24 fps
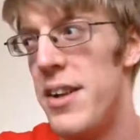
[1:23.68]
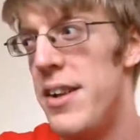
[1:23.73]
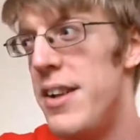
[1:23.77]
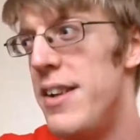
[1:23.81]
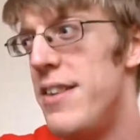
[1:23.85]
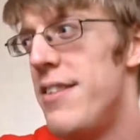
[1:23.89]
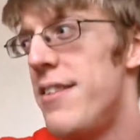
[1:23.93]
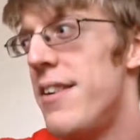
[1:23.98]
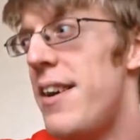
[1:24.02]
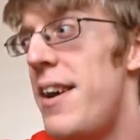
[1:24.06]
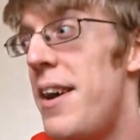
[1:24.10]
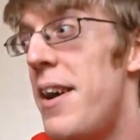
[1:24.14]
and
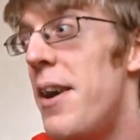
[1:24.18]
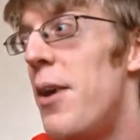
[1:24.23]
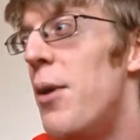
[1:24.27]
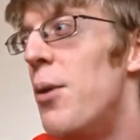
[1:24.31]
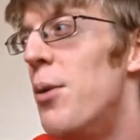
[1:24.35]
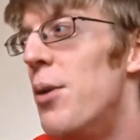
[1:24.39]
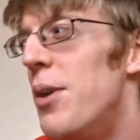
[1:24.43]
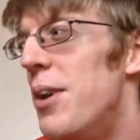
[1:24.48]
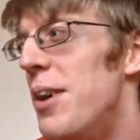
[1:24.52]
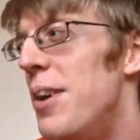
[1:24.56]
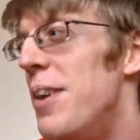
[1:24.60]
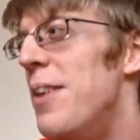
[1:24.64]
it's like,
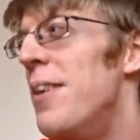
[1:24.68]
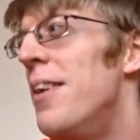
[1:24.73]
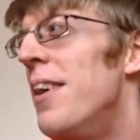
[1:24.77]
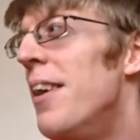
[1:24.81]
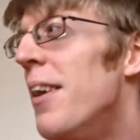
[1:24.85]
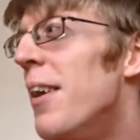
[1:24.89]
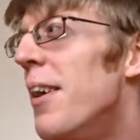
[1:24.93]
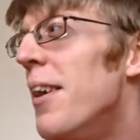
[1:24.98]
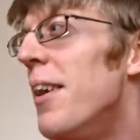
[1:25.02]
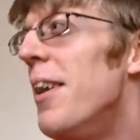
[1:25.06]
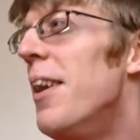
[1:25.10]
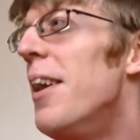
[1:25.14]
oh,
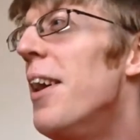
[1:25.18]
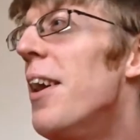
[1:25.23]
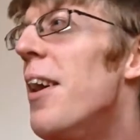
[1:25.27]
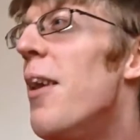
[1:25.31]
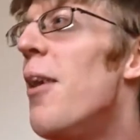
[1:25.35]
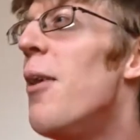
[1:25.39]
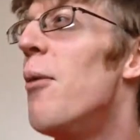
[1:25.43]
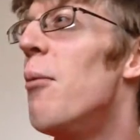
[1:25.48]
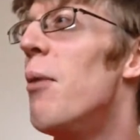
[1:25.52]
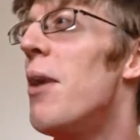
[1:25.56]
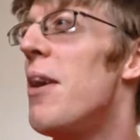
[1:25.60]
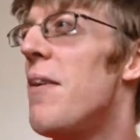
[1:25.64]

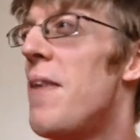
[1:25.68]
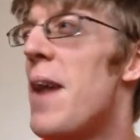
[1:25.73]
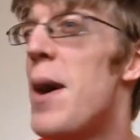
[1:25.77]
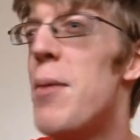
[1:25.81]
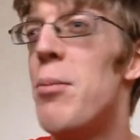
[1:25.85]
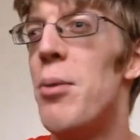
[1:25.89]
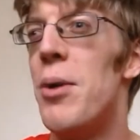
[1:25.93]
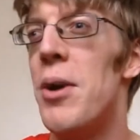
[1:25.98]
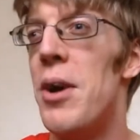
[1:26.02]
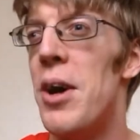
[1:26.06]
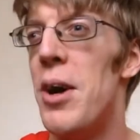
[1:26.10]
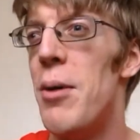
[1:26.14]
we're at
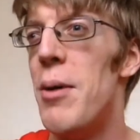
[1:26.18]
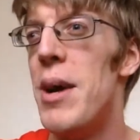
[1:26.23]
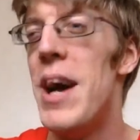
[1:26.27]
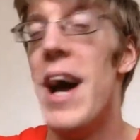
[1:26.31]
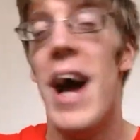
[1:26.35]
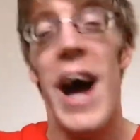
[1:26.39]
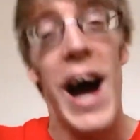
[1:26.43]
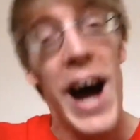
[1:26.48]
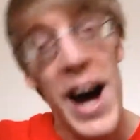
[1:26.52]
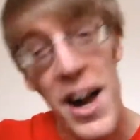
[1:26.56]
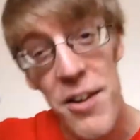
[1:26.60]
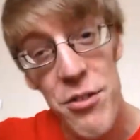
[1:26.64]
that point, are we? And
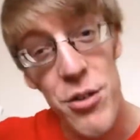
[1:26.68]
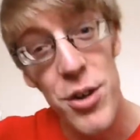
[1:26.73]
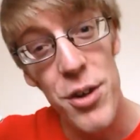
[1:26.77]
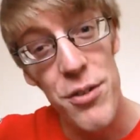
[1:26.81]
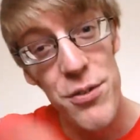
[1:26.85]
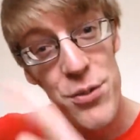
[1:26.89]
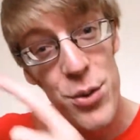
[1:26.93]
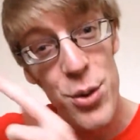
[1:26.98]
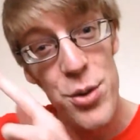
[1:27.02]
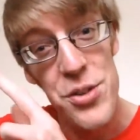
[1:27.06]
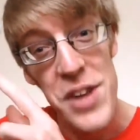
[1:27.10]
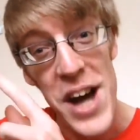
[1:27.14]
I've
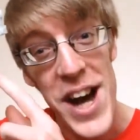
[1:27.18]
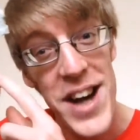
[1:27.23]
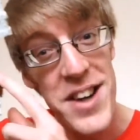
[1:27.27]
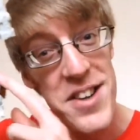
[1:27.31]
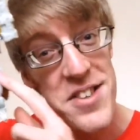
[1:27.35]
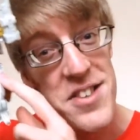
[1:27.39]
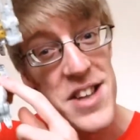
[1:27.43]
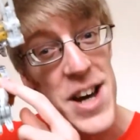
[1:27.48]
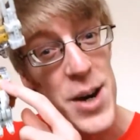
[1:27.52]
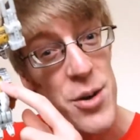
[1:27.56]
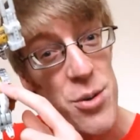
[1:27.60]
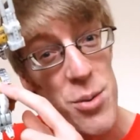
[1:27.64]
got 4
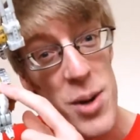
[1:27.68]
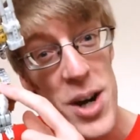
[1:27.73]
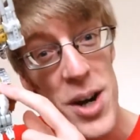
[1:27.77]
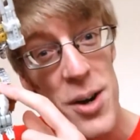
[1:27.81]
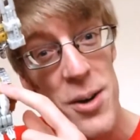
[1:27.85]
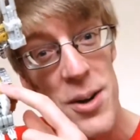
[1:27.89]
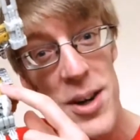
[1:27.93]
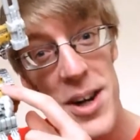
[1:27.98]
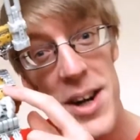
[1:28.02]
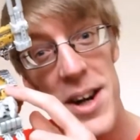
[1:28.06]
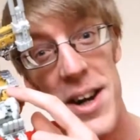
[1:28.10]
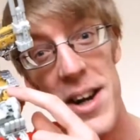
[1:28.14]
tanks now as
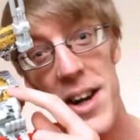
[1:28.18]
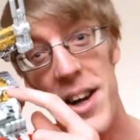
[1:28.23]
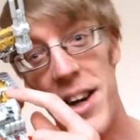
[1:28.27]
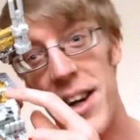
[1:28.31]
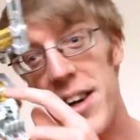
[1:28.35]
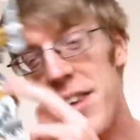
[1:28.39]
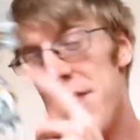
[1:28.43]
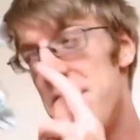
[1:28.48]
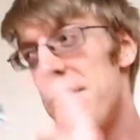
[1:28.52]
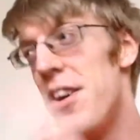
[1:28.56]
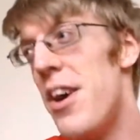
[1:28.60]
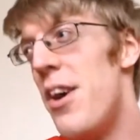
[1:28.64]
well,
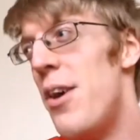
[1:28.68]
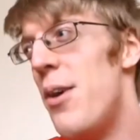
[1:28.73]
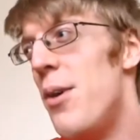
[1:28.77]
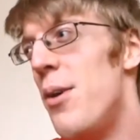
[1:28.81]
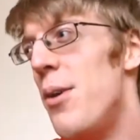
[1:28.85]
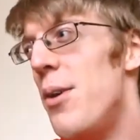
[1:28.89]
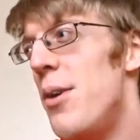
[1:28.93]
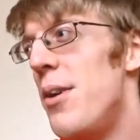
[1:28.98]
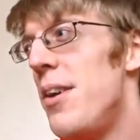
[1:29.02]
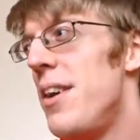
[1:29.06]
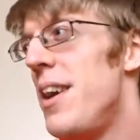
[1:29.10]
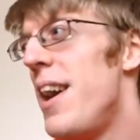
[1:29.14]

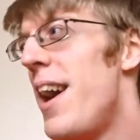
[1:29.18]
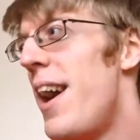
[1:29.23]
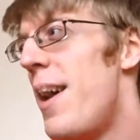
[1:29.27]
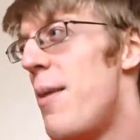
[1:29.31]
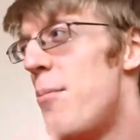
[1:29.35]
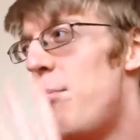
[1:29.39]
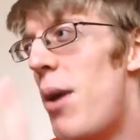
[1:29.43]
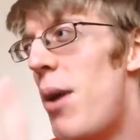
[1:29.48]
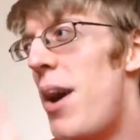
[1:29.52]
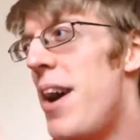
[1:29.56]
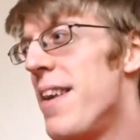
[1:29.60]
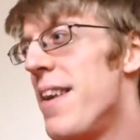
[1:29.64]
so yeah,
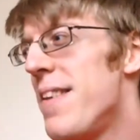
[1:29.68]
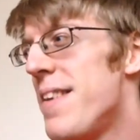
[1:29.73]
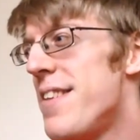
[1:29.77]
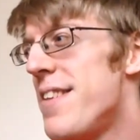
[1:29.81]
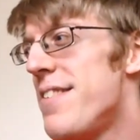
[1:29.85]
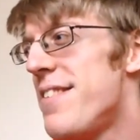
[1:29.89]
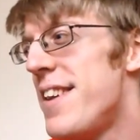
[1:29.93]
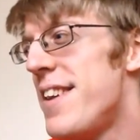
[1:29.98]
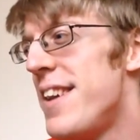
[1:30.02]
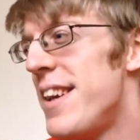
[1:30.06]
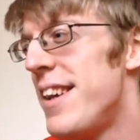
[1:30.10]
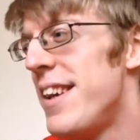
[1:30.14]
buying
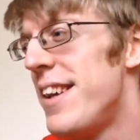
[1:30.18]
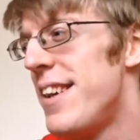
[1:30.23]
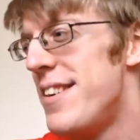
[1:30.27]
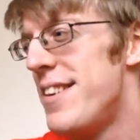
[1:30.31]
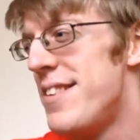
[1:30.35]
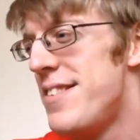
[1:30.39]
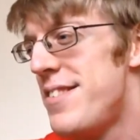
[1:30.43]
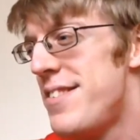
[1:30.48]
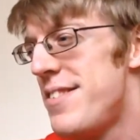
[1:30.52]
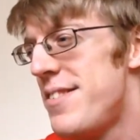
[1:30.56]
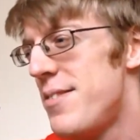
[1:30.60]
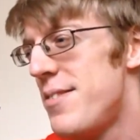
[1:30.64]
this thing
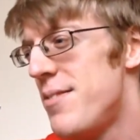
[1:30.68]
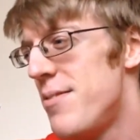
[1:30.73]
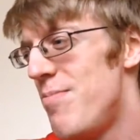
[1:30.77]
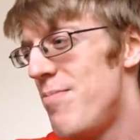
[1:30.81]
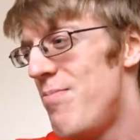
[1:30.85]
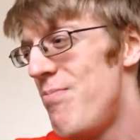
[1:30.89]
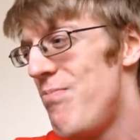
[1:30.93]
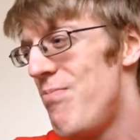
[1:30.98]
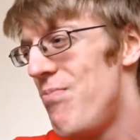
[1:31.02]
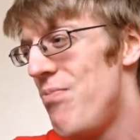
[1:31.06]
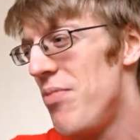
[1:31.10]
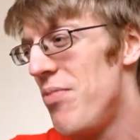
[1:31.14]
has,
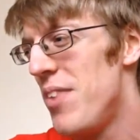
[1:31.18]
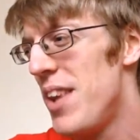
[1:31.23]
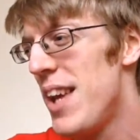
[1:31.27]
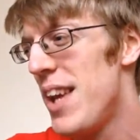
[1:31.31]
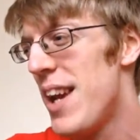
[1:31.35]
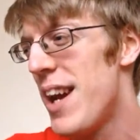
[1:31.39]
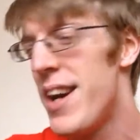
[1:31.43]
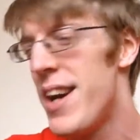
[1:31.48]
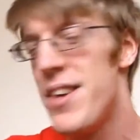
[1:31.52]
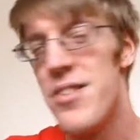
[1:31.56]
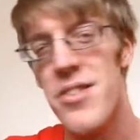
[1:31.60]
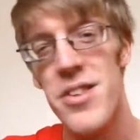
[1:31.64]

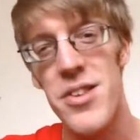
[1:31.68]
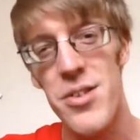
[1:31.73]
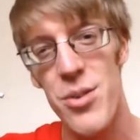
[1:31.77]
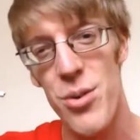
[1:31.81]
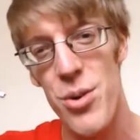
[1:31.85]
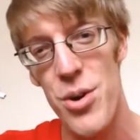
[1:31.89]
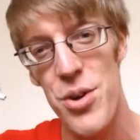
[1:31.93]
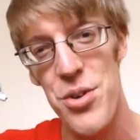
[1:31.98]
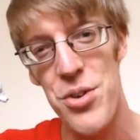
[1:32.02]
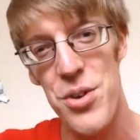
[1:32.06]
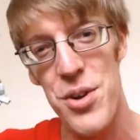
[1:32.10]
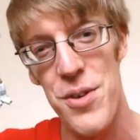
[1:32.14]
yeah, it's
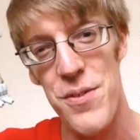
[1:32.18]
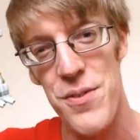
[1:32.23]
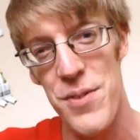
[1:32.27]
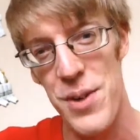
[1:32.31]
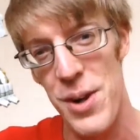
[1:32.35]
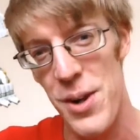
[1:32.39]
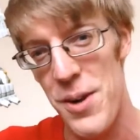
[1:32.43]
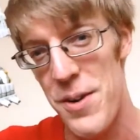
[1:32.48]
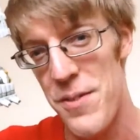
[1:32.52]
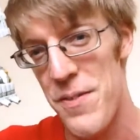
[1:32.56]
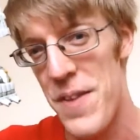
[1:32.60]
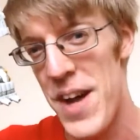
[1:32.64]
crossed off a
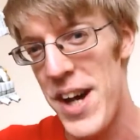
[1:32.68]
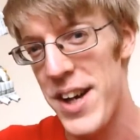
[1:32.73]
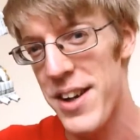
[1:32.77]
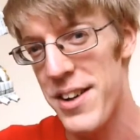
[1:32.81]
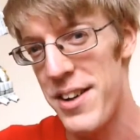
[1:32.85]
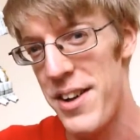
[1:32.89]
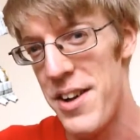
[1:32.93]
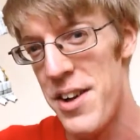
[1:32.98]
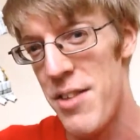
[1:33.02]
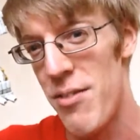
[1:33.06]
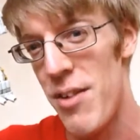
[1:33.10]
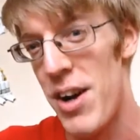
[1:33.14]
lot of that
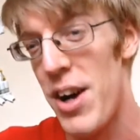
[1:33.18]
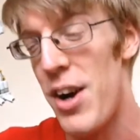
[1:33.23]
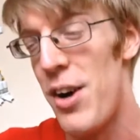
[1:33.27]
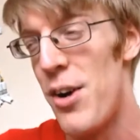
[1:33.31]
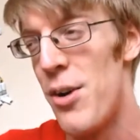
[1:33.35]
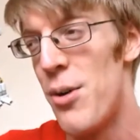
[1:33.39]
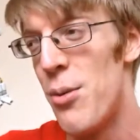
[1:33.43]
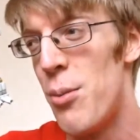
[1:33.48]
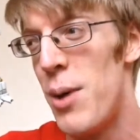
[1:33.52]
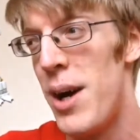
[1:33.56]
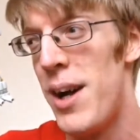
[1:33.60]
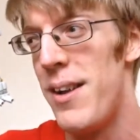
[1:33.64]
kind of like,
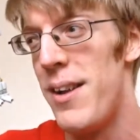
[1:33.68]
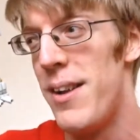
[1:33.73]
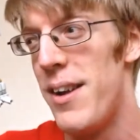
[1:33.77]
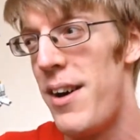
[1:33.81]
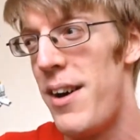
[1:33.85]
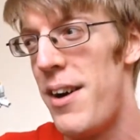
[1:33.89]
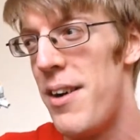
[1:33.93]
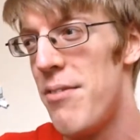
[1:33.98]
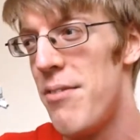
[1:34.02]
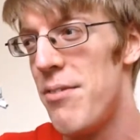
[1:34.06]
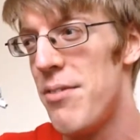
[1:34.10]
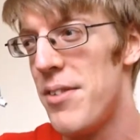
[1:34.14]
oh well,
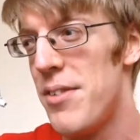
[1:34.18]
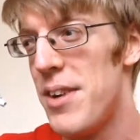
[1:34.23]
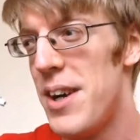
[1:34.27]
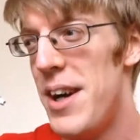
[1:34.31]
I've